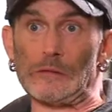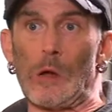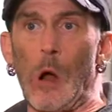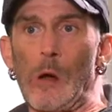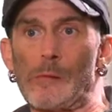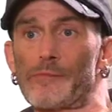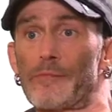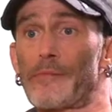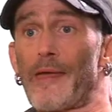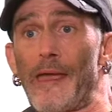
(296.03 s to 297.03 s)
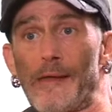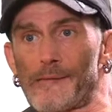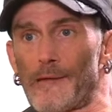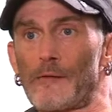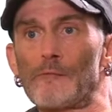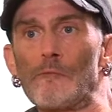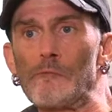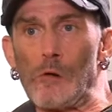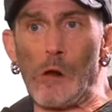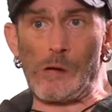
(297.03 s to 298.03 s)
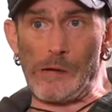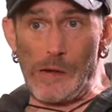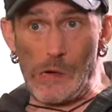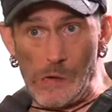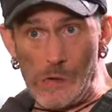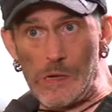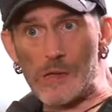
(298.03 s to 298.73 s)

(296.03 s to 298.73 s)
yeah, got that gig with L'Oreal